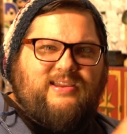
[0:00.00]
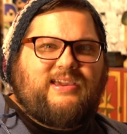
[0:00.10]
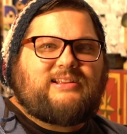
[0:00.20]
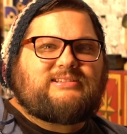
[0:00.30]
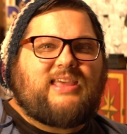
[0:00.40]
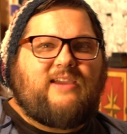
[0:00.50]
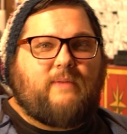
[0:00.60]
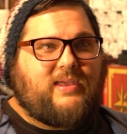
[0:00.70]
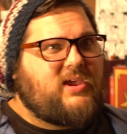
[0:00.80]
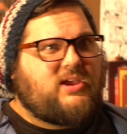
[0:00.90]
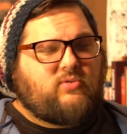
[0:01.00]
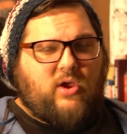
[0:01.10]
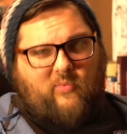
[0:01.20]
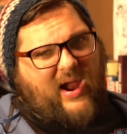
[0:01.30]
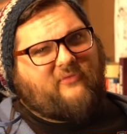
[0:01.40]
he get a slave? But,
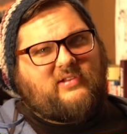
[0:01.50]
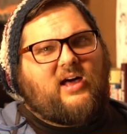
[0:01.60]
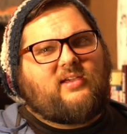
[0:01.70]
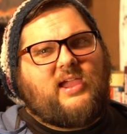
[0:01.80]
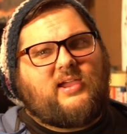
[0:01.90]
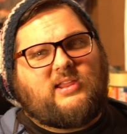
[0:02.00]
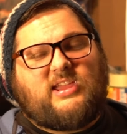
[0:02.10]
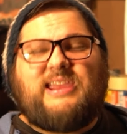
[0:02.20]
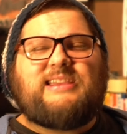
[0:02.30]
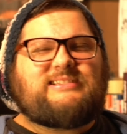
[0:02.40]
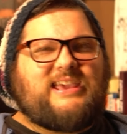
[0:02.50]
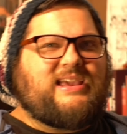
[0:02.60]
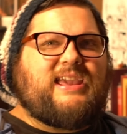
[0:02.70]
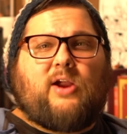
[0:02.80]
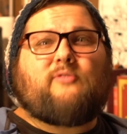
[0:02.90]
Raphtalia, he's
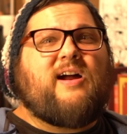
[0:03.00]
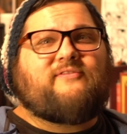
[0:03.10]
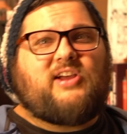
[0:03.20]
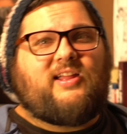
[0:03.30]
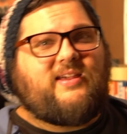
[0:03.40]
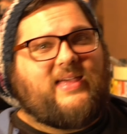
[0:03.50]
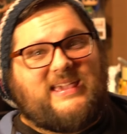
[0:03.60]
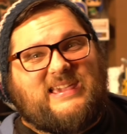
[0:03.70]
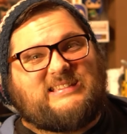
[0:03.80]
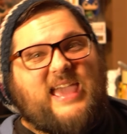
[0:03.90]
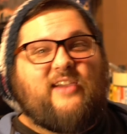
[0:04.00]
taking care of Raphtalia like he's a